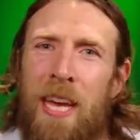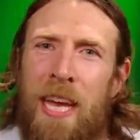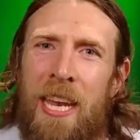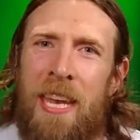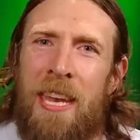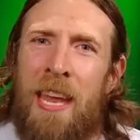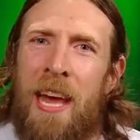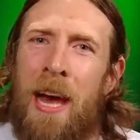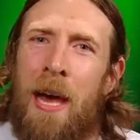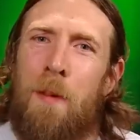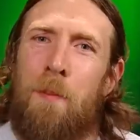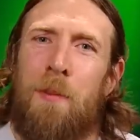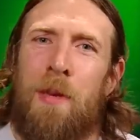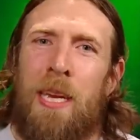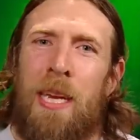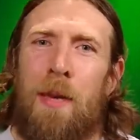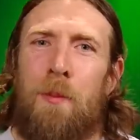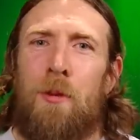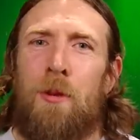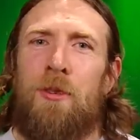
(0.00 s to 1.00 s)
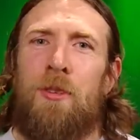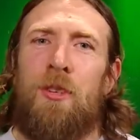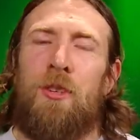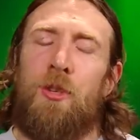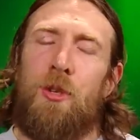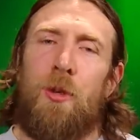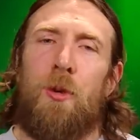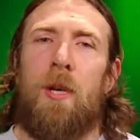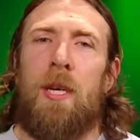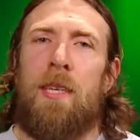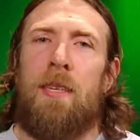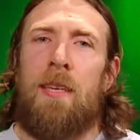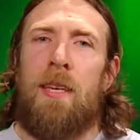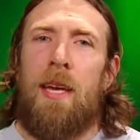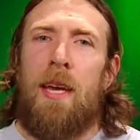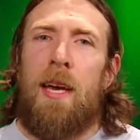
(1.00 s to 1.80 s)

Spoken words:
and not be able to do it.